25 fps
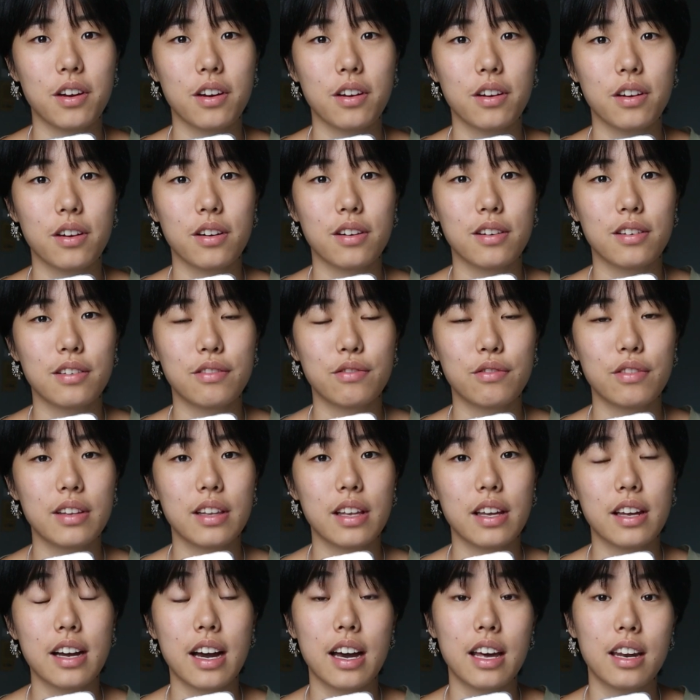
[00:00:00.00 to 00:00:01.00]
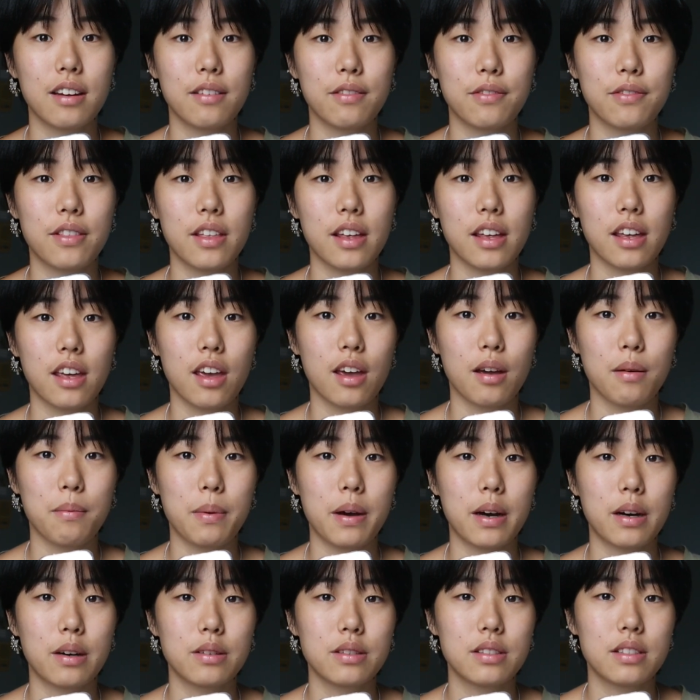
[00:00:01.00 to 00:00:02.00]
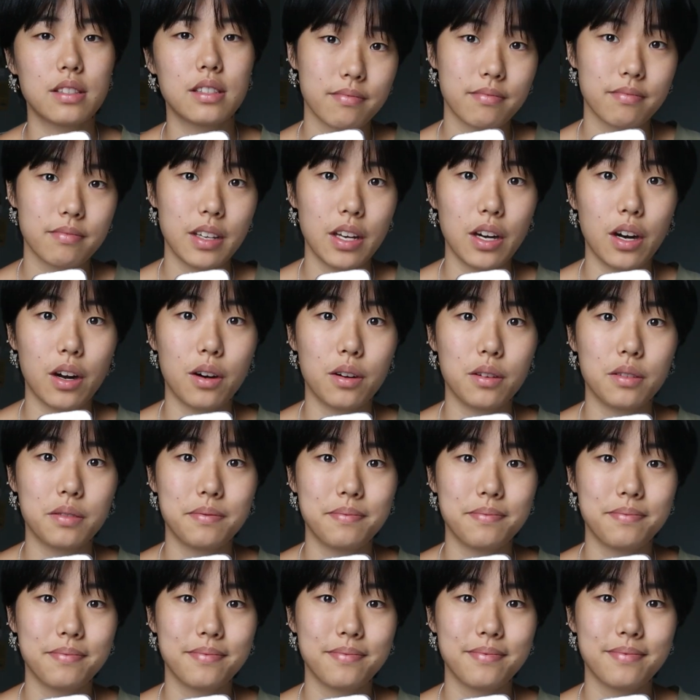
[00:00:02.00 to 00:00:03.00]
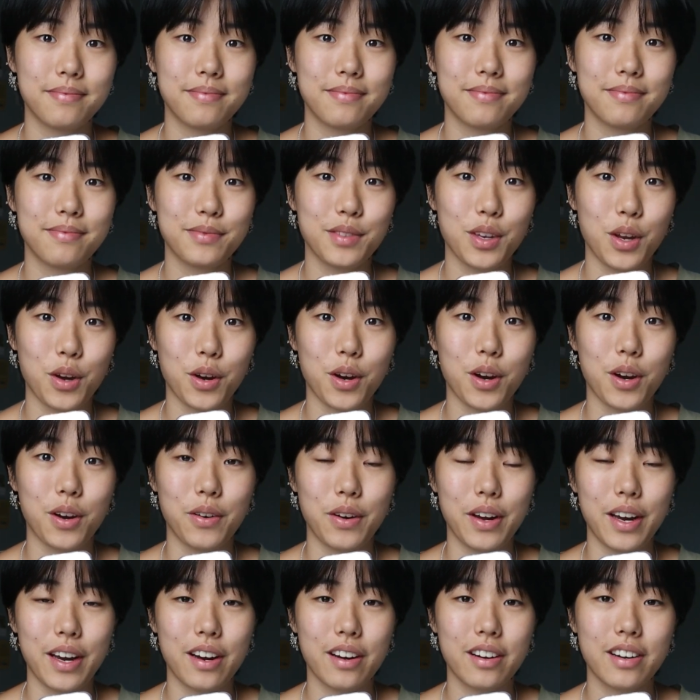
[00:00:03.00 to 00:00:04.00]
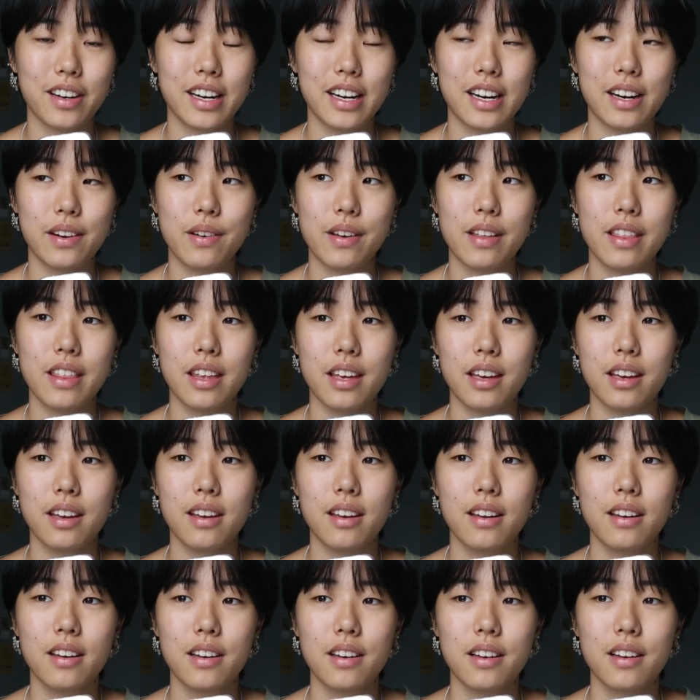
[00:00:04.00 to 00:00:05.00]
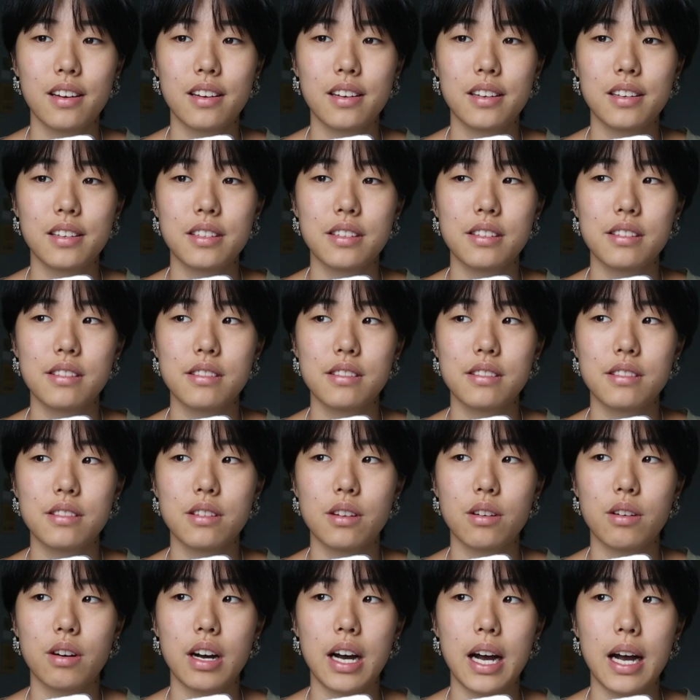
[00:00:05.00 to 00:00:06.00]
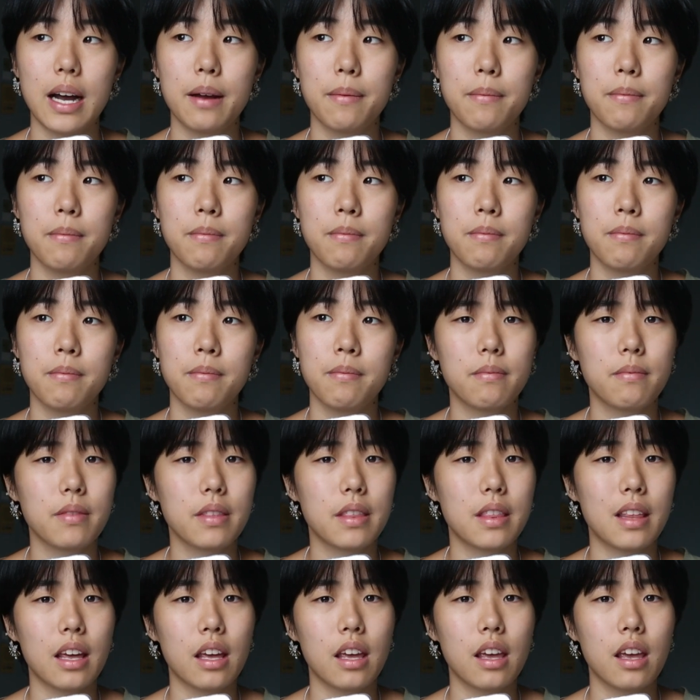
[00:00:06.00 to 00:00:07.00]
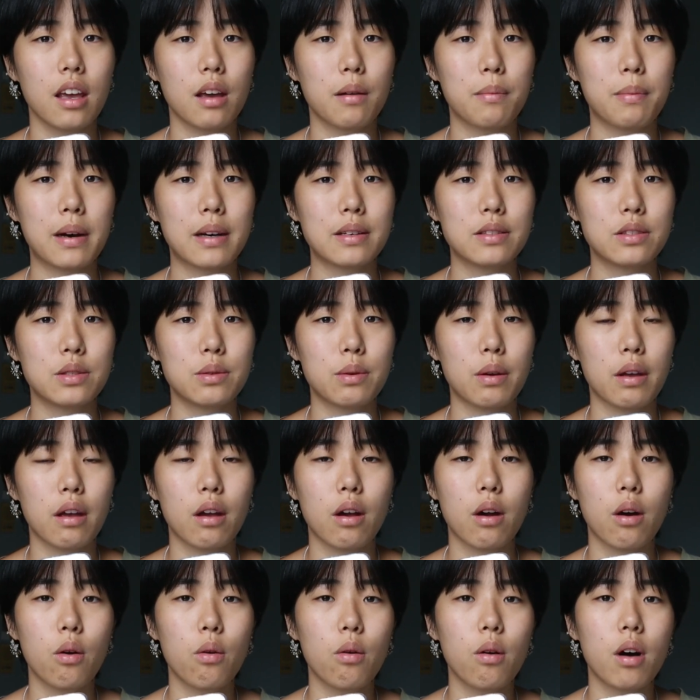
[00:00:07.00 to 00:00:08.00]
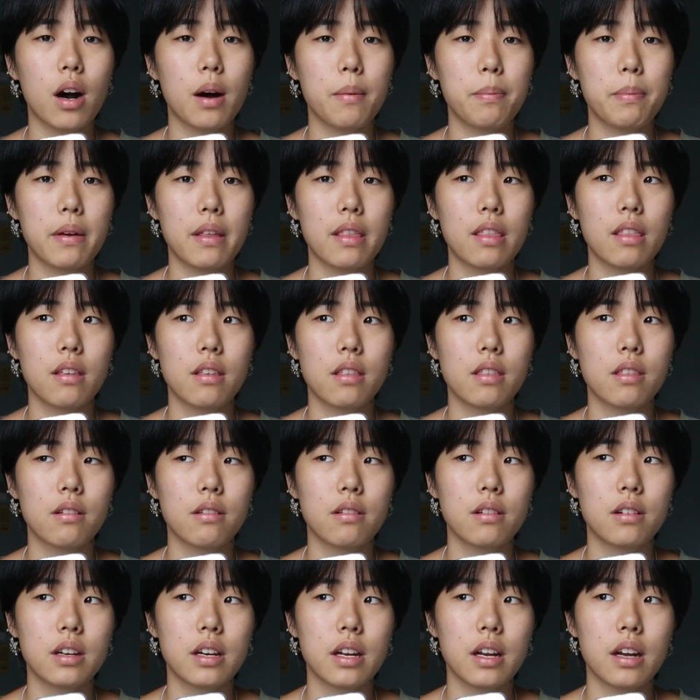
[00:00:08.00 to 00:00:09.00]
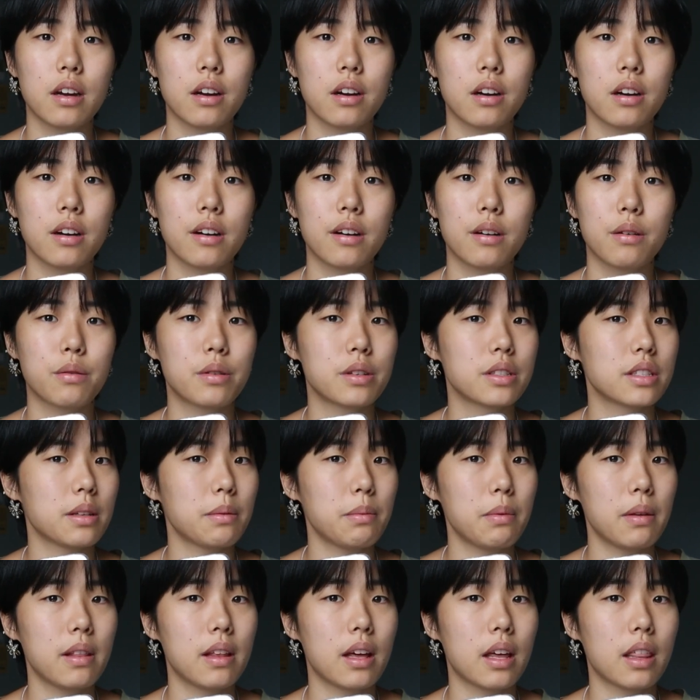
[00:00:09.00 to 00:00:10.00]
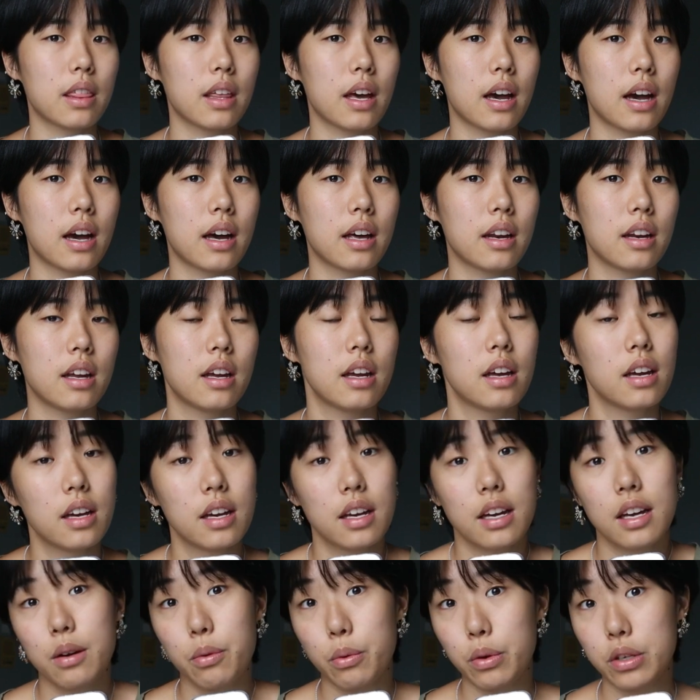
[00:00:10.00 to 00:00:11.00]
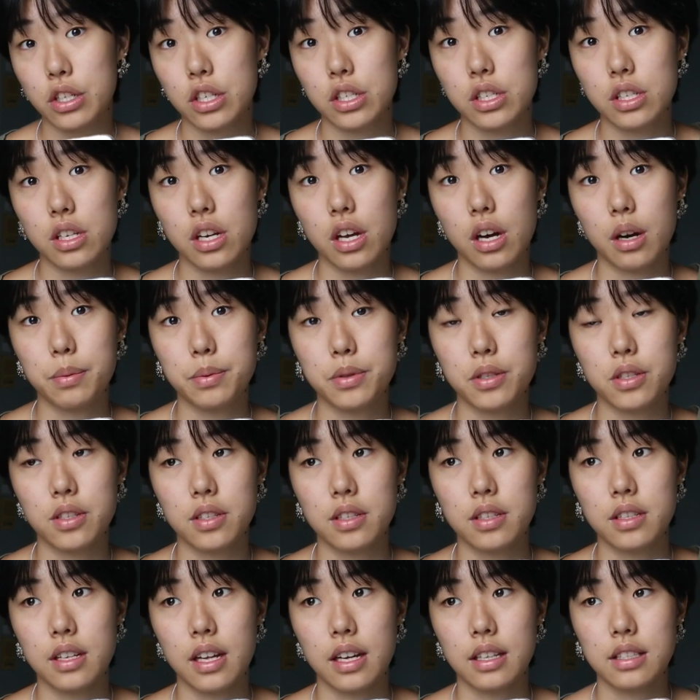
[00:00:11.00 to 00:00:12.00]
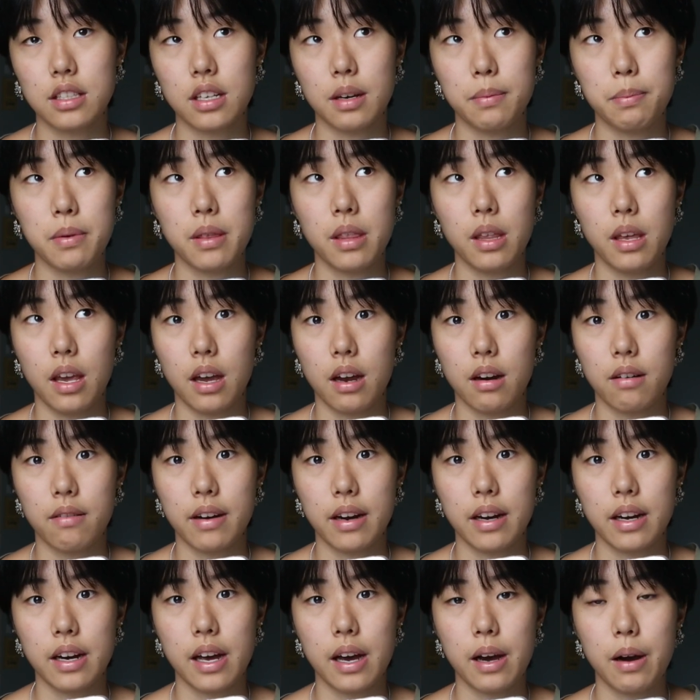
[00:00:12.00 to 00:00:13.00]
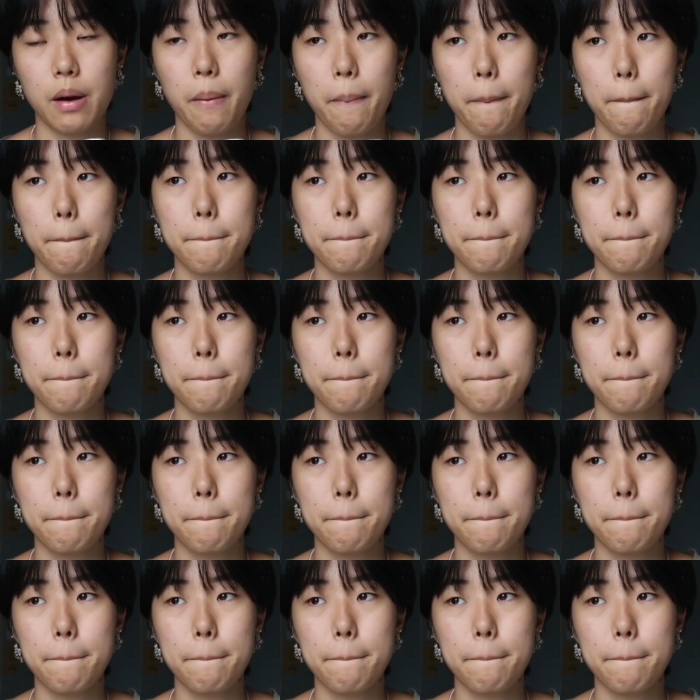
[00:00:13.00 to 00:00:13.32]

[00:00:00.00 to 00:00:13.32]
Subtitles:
year, you're really kind of thinking about, you know, your career and everything. So I'm thinking about doing co-op in the third year or something like that, which is an option that's up in the air right now.